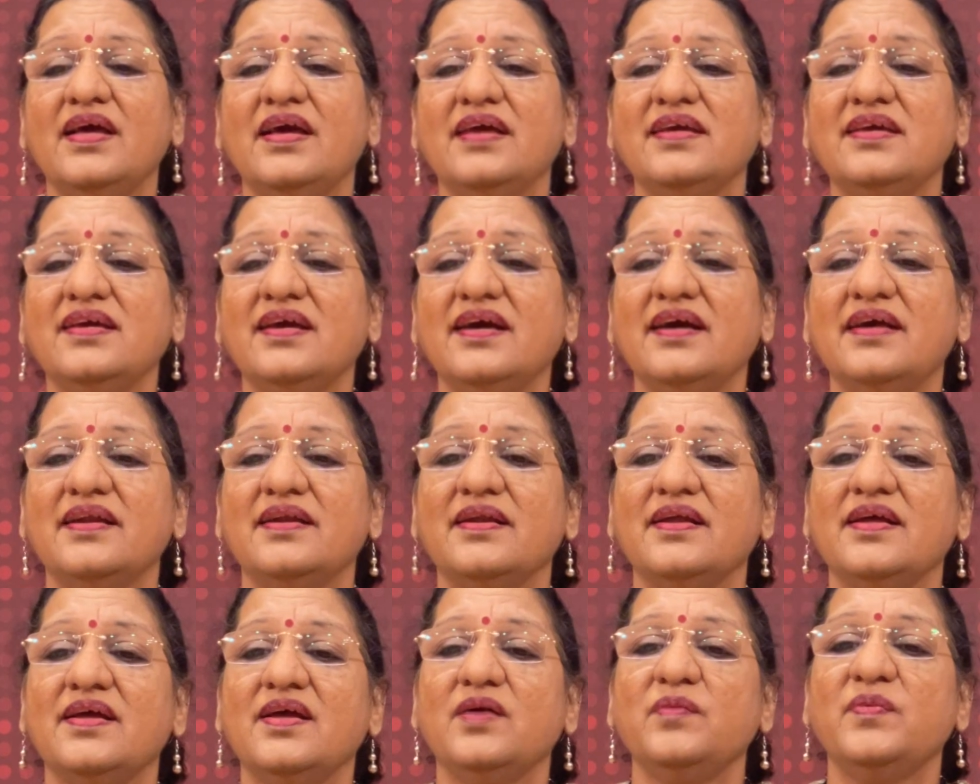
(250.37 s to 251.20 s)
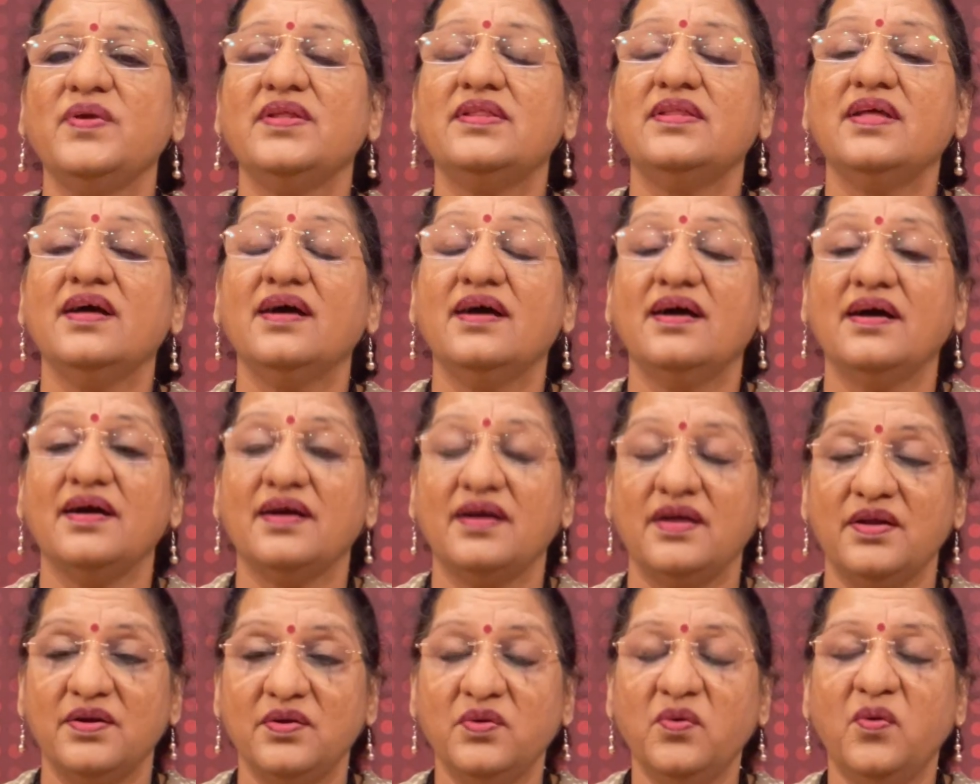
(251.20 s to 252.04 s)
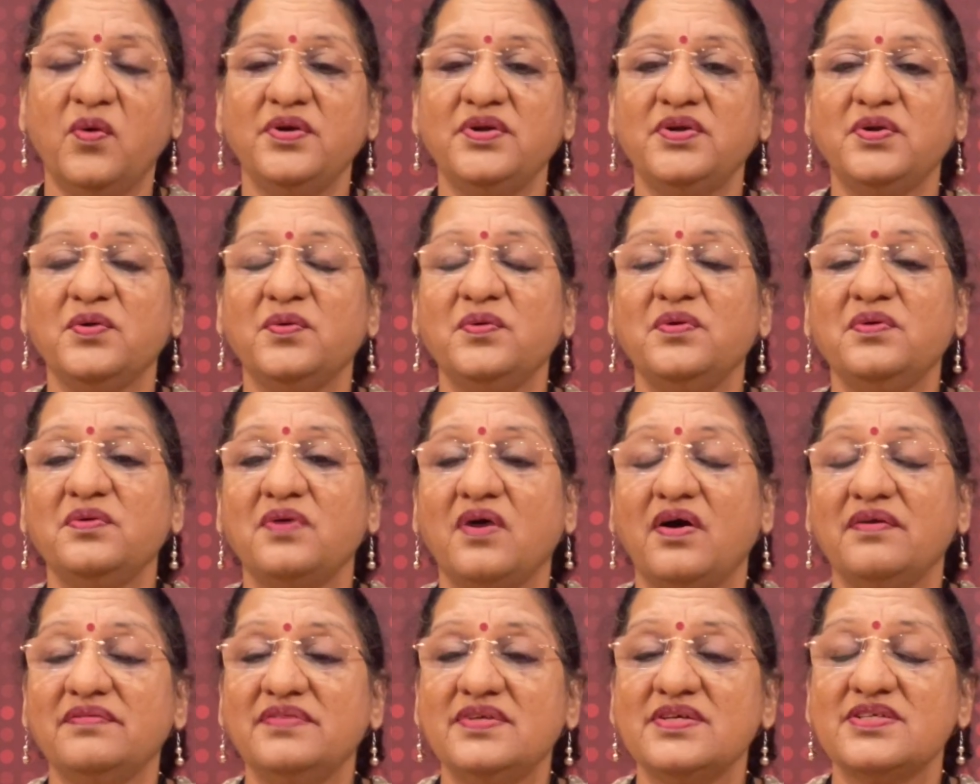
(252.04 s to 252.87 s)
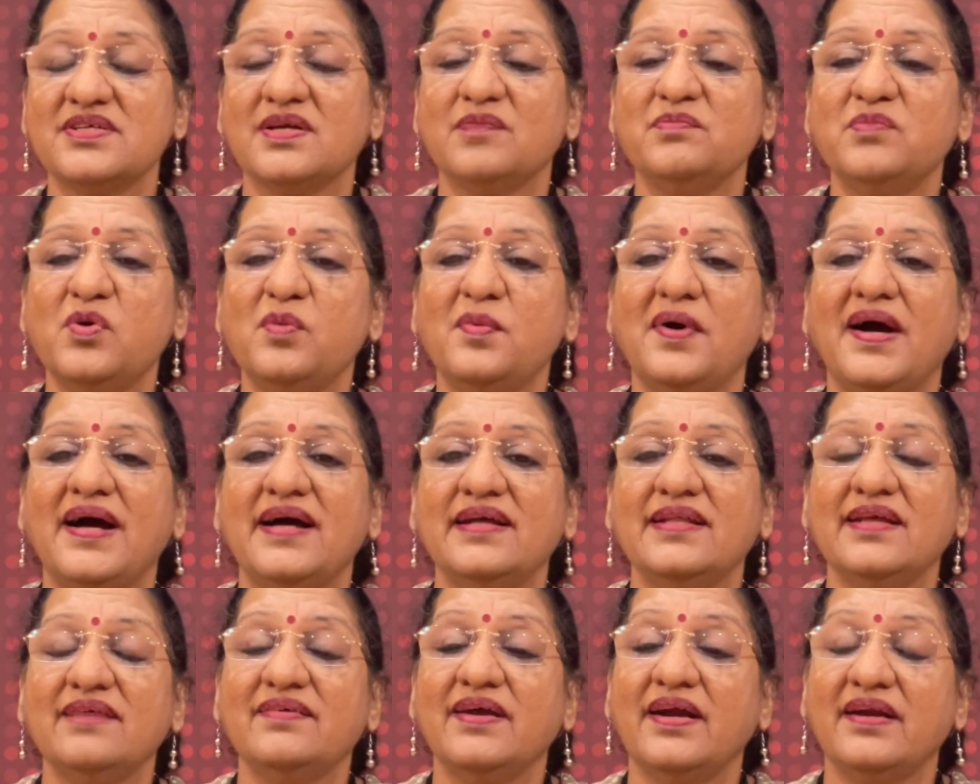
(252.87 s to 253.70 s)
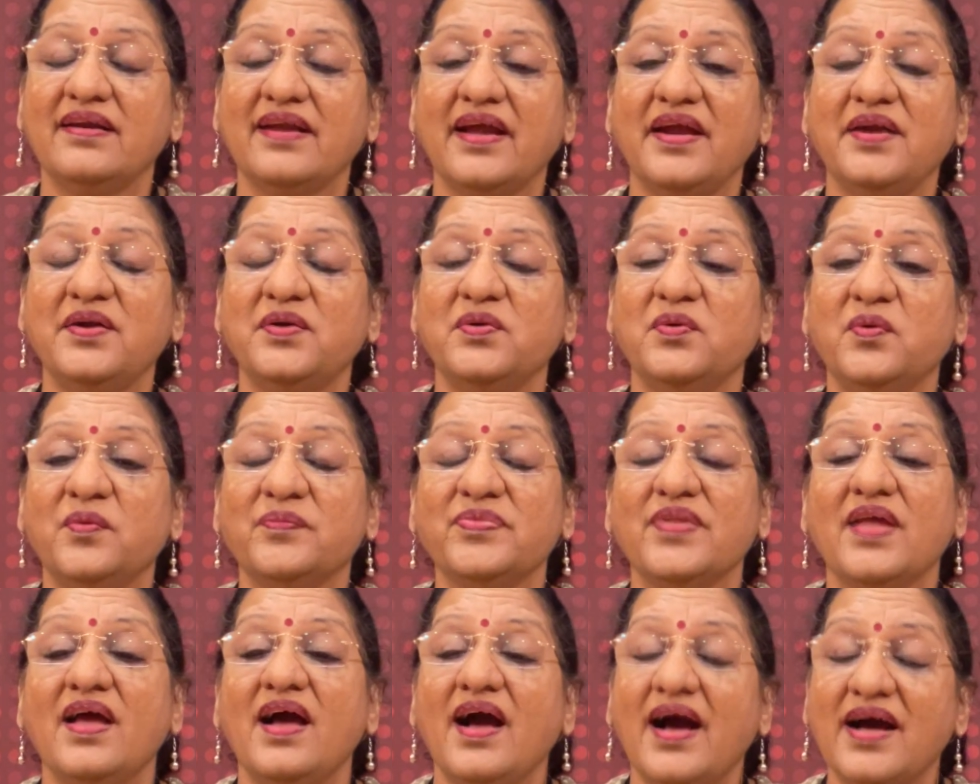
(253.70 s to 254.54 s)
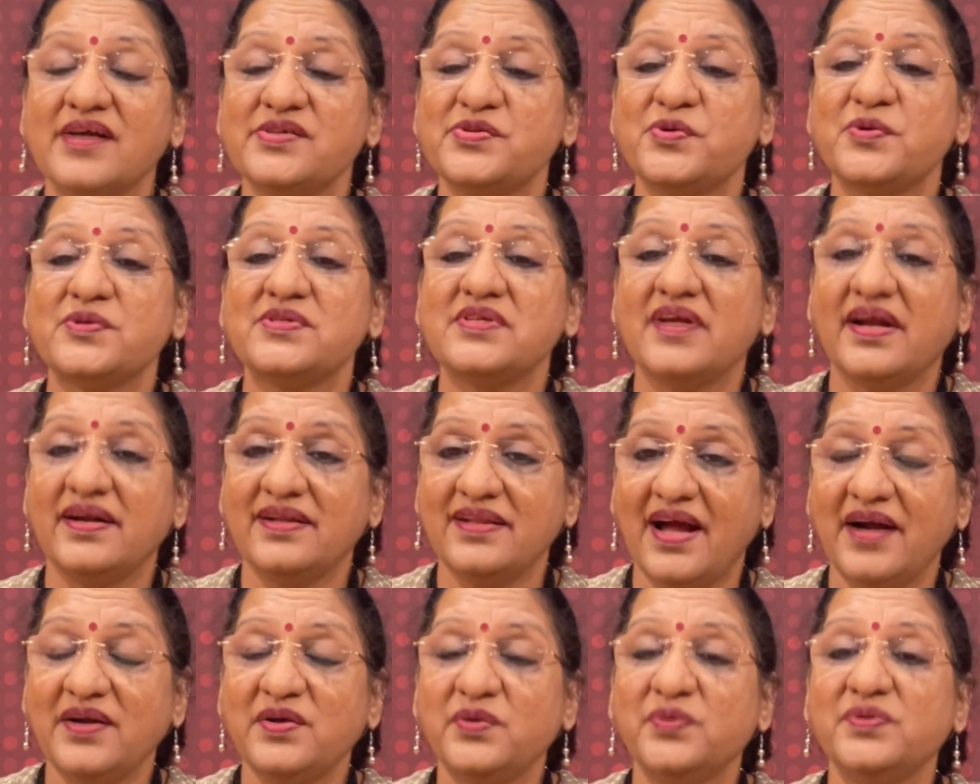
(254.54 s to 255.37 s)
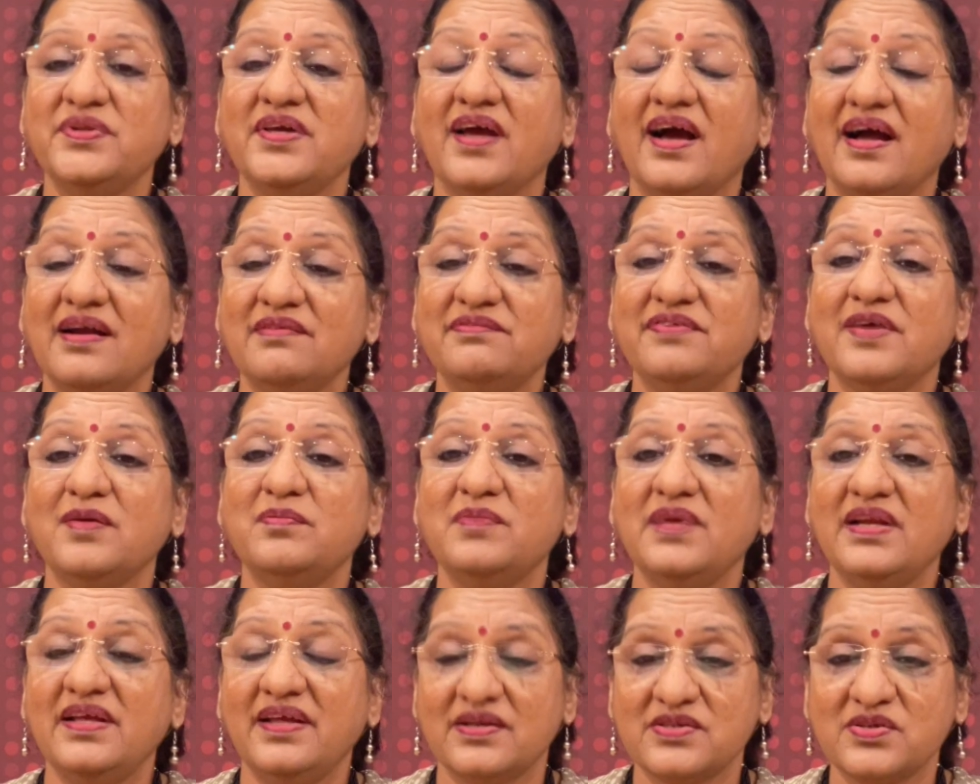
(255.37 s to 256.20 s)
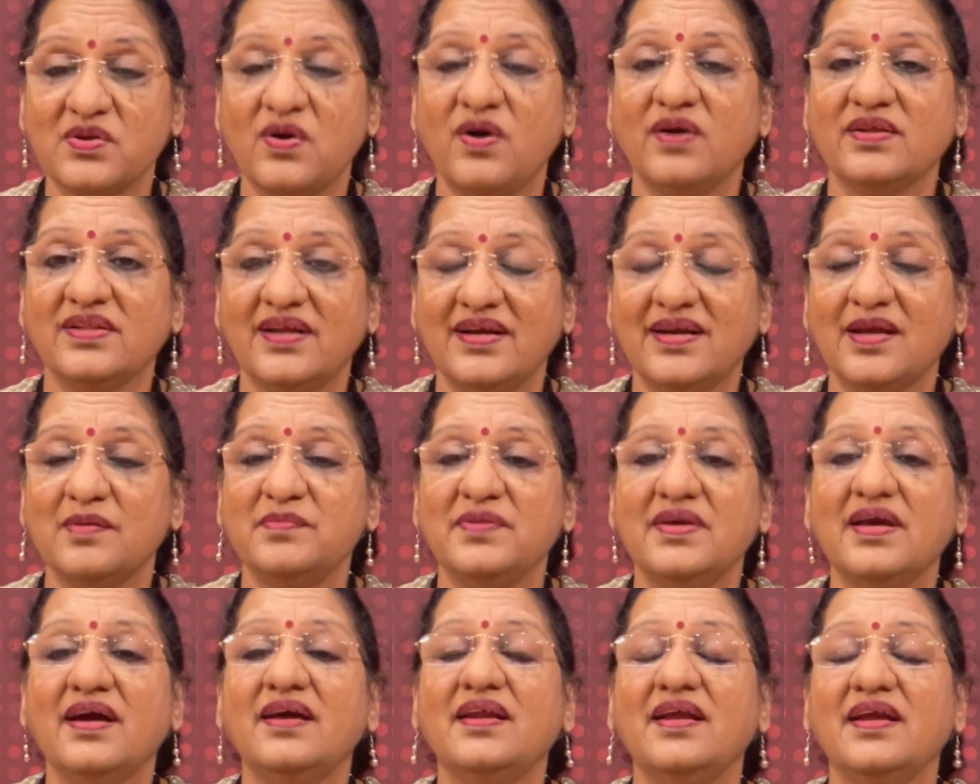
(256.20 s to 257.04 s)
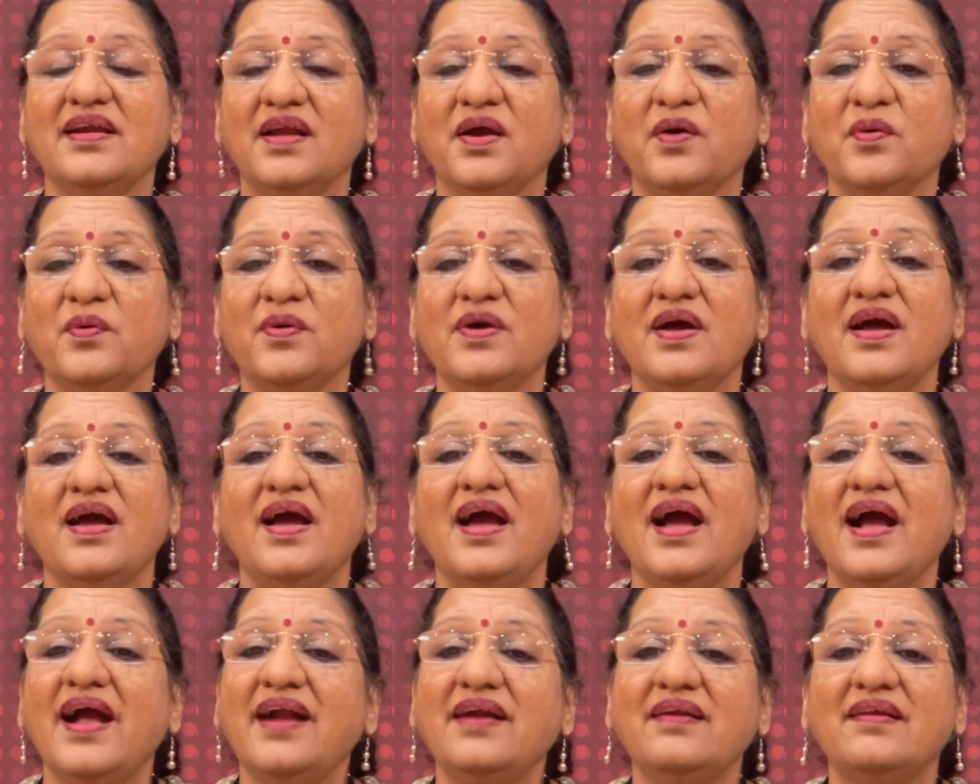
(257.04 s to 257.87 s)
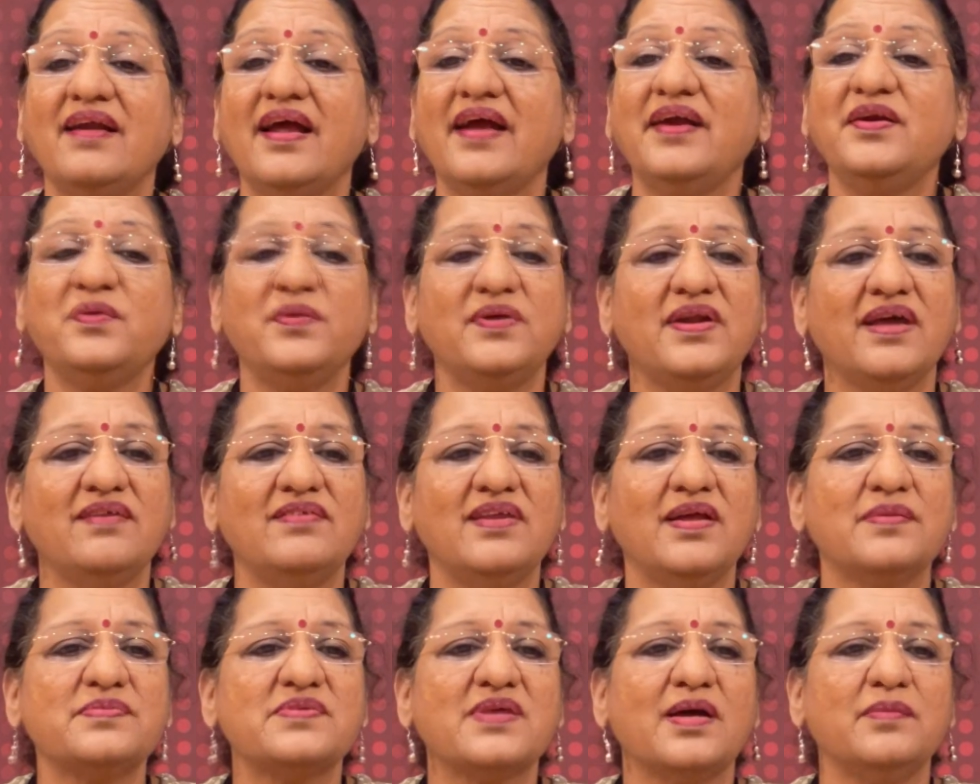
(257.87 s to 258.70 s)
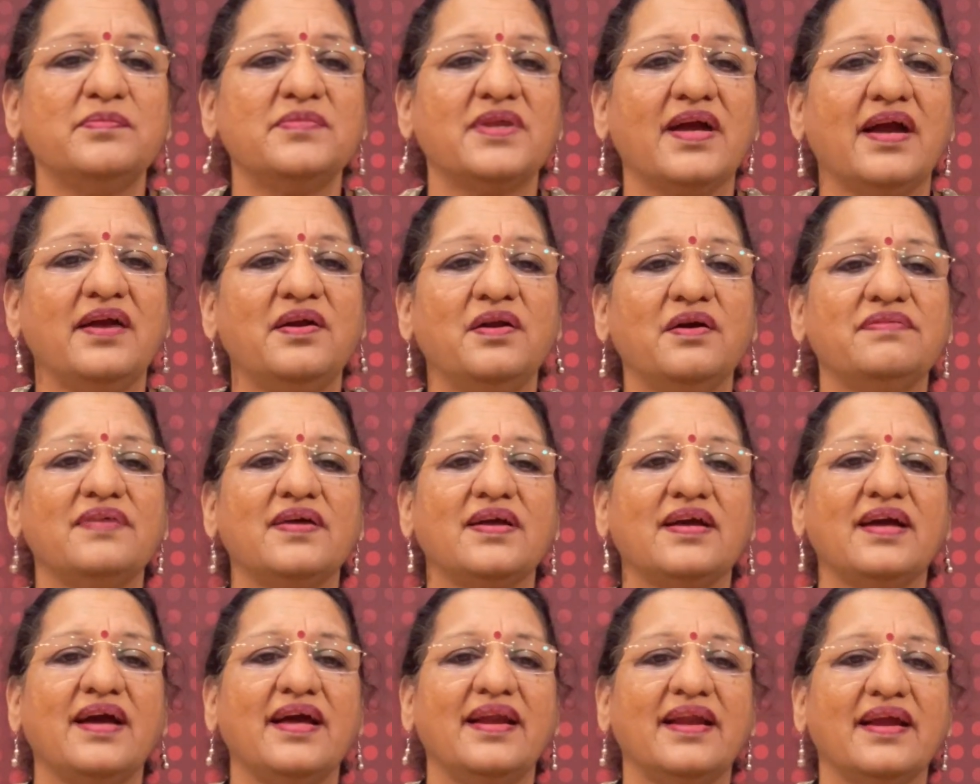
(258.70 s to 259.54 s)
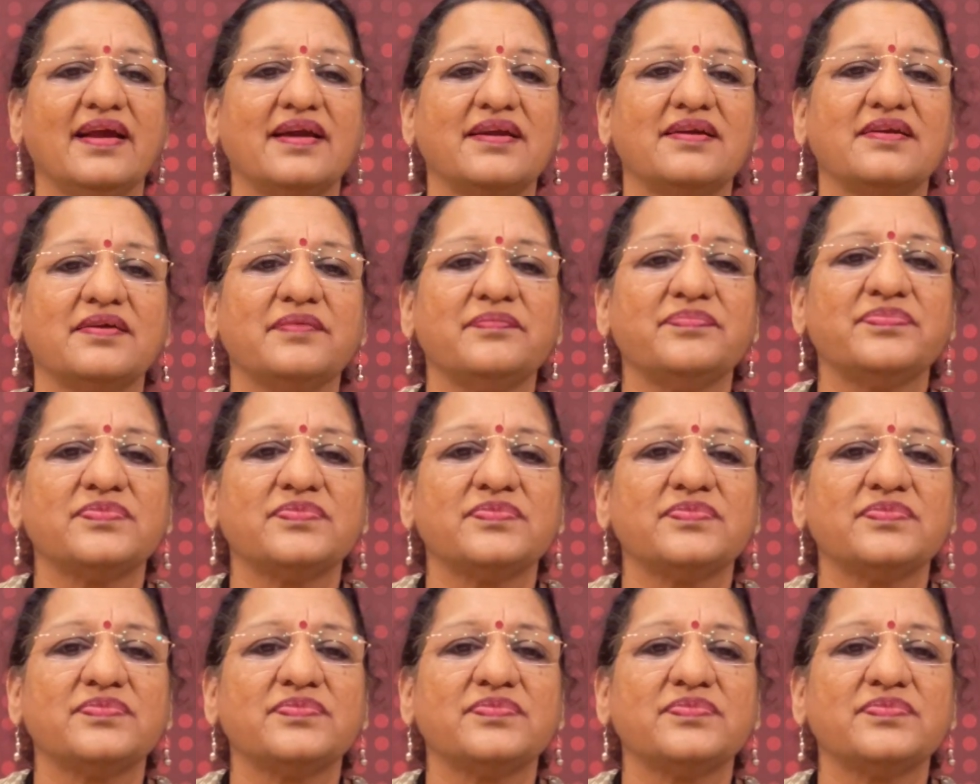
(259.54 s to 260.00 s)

Here, with the known tune of the Shambho Mahadeva, I try to associate that to the unfamiliar song that I'm hearing now and try to develop some kind of a connect.